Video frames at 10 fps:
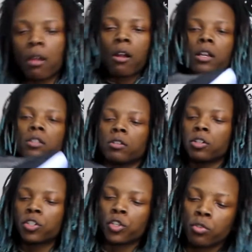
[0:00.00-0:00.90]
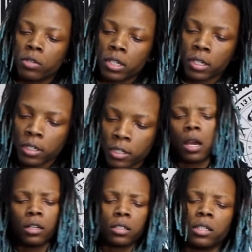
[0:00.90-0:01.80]
All right, so the shoe is
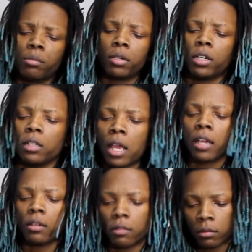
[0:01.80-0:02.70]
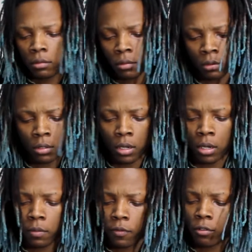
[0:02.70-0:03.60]
honestly pretty light
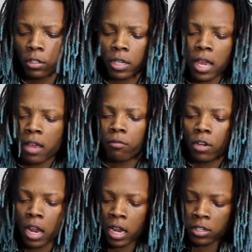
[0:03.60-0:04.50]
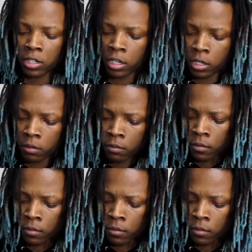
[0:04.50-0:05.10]
for it to have what it has in it,